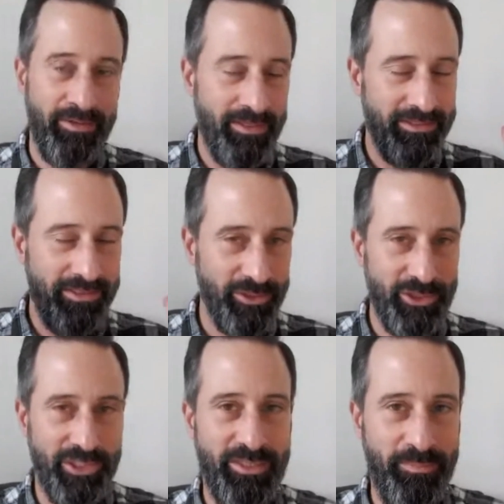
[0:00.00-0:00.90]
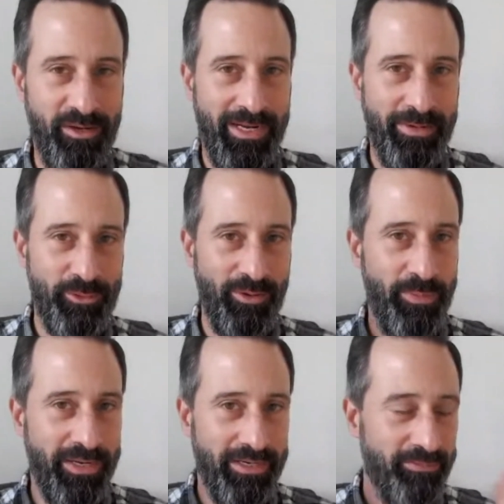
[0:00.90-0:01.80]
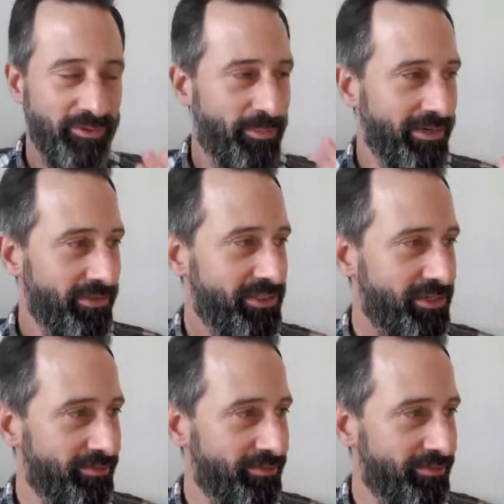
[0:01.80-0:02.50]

is not just to blow my own trumpet, if you'll pardon the turn